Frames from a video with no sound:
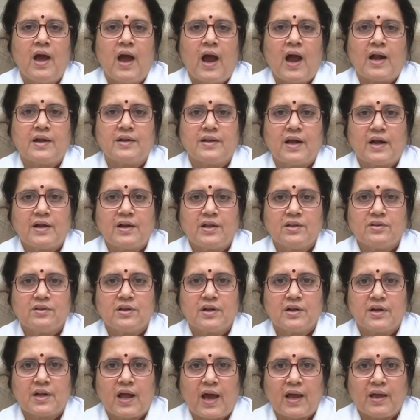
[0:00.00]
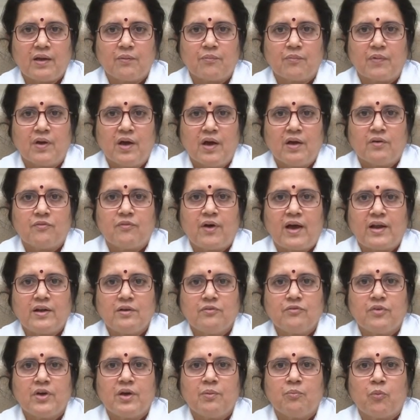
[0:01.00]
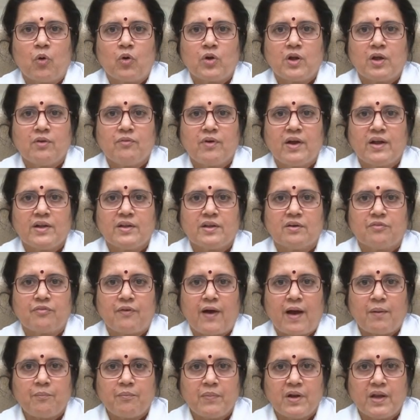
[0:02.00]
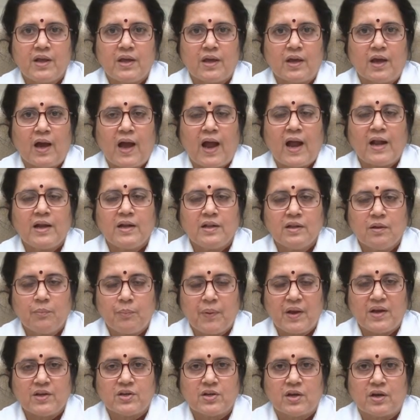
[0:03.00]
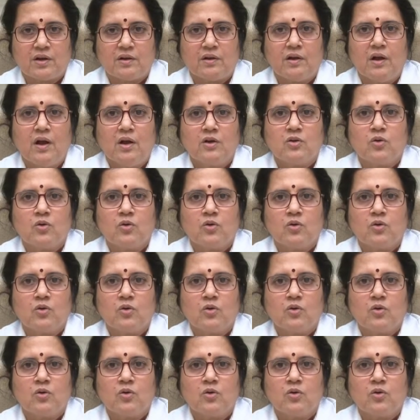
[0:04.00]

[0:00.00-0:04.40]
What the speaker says: and that is the time when we motivate the family and the patient